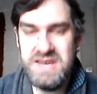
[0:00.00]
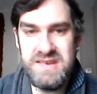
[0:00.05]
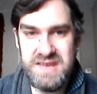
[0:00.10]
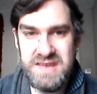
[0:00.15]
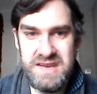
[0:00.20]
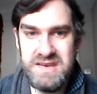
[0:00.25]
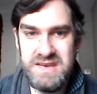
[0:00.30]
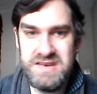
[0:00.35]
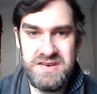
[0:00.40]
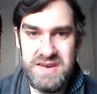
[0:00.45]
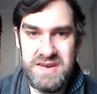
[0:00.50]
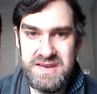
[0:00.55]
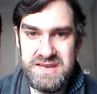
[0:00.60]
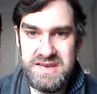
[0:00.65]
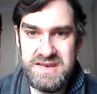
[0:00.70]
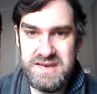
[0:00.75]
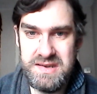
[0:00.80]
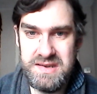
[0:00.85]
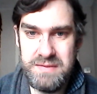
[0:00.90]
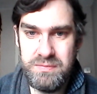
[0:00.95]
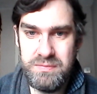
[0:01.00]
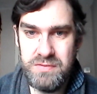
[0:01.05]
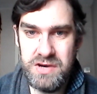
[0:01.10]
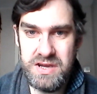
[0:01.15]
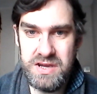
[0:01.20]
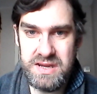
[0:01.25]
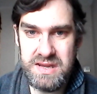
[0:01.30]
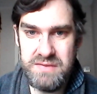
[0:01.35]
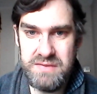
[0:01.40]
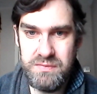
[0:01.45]
interested in
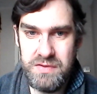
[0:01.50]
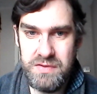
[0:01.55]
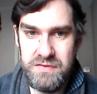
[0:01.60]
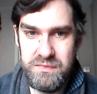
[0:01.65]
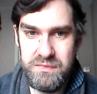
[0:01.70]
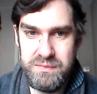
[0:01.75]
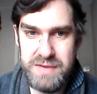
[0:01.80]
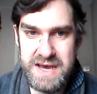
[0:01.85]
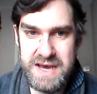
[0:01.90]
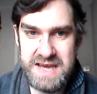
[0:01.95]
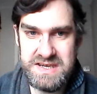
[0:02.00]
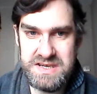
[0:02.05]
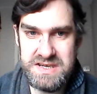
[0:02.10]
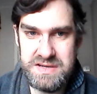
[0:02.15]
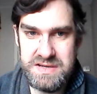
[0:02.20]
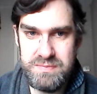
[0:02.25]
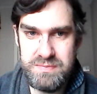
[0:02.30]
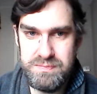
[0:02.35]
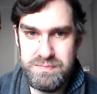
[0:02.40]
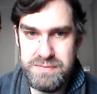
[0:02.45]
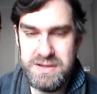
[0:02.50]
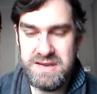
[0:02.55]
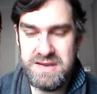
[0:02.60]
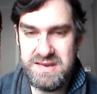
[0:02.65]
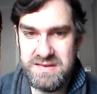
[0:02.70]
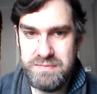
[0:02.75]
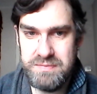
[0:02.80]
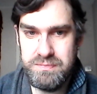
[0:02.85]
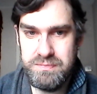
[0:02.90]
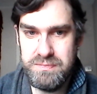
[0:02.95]
working with Bash.
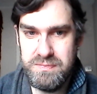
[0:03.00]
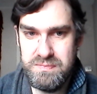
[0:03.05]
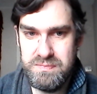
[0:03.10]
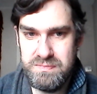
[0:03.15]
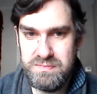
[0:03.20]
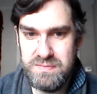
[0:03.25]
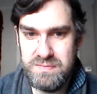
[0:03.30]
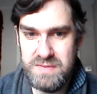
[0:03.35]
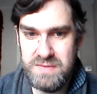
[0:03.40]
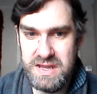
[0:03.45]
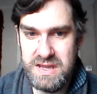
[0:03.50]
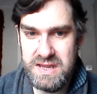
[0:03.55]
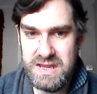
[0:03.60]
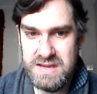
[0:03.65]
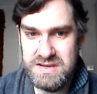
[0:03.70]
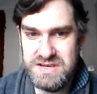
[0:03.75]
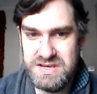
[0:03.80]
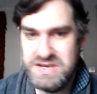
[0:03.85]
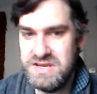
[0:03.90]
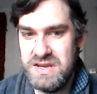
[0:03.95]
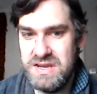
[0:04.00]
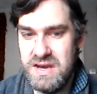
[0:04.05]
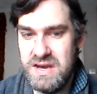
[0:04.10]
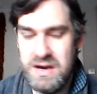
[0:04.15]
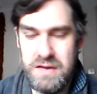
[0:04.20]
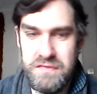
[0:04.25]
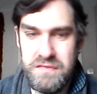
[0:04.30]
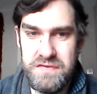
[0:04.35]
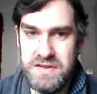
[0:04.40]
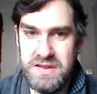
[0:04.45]
Because
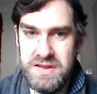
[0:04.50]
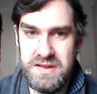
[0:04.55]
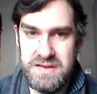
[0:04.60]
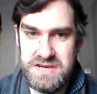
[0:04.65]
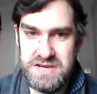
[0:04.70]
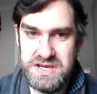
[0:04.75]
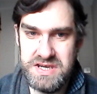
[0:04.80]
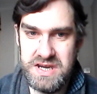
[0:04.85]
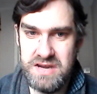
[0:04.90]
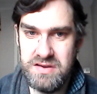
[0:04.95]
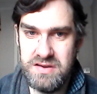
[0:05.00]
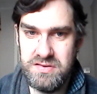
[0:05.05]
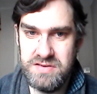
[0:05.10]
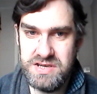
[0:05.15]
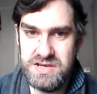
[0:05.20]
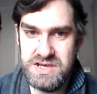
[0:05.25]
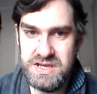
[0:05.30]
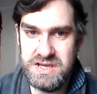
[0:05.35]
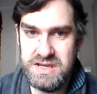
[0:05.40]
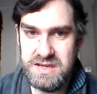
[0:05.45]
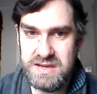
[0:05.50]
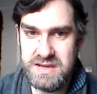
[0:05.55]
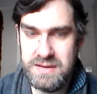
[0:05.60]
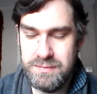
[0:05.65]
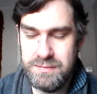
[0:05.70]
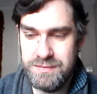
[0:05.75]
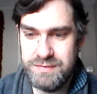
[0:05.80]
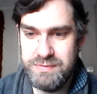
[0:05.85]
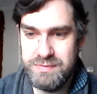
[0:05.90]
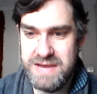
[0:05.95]
after the show, she
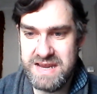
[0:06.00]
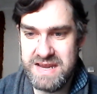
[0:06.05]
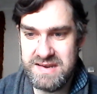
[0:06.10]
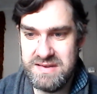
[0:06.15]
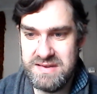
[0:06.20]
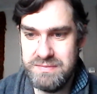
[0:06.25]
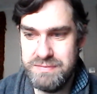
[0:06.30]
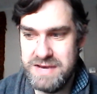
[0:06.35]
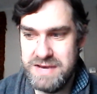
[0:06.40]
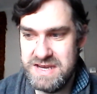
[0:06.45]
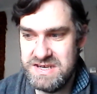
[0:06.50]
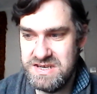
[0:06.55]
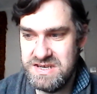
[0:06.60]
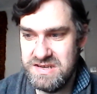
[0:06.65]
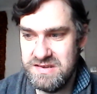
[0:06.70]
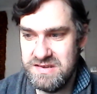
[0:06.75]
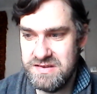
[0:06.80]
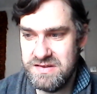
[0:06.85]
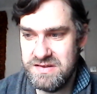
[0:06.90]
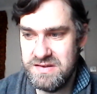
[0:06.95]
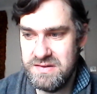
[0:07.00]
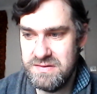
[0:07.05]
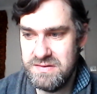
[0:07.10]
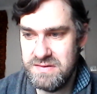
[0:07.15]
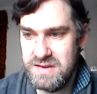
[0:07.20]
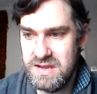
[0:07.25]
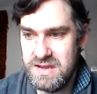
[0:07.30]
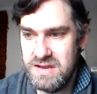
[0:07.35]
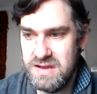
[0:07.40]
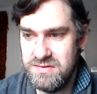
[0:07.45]
comes back to Bash's
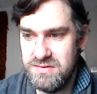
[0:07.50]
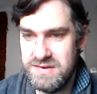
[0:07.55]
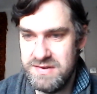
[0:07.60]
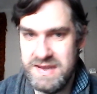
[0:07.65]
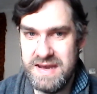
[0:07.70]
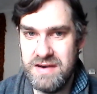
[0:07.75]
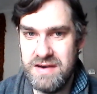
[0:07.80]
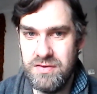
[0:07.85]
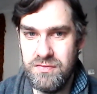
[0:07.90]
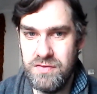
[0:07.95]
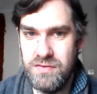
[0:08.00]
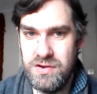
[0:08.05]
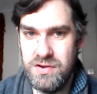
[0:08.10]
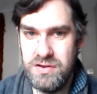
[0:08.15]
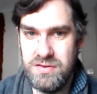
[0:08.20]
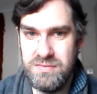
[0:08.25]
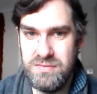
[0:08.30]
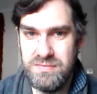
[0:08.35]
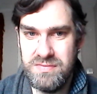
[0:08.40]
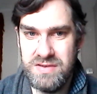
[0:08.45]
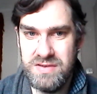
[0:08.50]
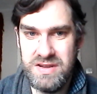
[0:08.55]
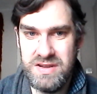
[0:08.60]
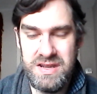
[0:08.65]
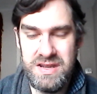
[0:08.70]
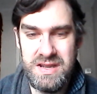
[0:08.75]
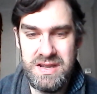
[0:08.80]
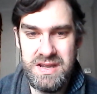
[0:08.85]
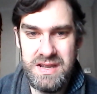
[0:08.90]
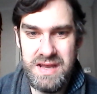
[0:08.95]
hotel room.
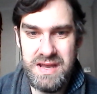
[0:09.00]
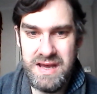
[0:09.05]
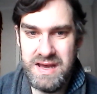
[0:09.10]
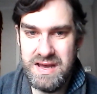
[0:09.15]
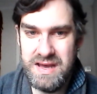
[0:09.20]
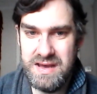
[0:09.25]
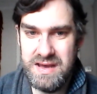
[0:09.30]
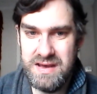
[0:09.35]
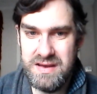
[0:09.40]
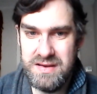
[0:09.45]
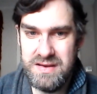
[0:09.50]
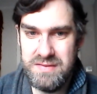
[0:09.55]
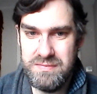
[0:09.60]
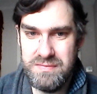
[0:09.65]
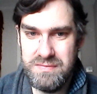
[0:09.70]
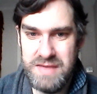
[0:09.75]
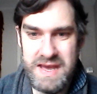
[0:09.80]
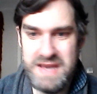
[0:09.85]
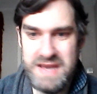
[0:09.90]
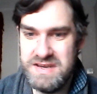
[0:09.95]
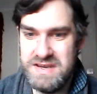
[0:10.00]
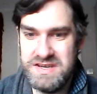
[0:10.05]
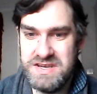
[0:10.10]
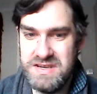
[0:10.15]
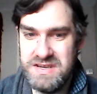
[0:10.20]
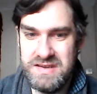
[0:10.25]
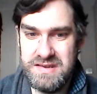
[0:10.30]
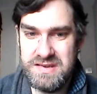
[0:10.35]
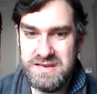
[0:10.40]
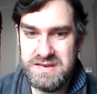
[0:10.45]
And
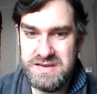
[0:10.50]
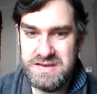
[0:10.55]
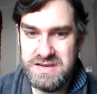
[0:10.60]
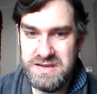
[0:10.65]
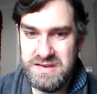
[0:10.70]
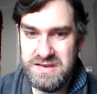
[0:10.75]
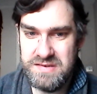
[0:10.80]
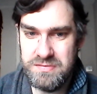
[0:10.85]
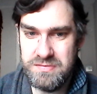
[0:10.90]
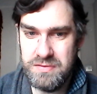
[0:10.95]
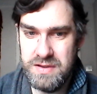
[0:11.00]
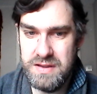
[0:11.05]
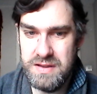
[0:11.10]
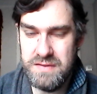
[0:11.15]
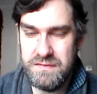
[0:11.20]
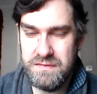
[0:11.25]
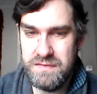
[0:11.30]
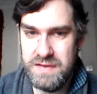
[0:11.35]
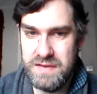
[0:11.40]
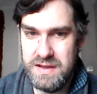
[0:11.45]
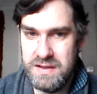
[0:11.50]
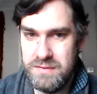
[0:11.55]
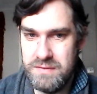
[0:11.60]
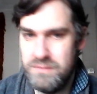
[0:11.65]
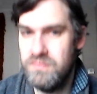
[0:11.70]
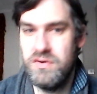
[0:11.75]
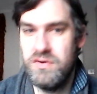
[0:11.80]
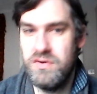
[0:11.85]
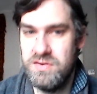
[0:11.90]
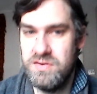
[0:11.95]
she's with
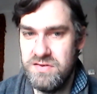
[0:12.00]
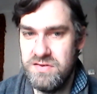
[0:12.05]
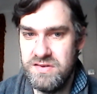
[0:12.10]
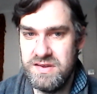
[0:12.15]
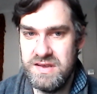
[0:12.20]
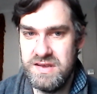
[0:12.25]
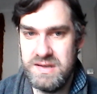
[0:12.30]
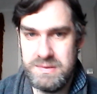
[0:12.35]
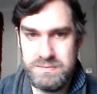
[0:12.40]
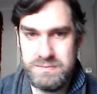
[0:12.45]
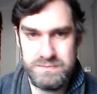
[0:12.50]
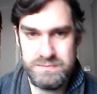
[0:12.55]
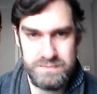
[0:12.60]
Rhonda.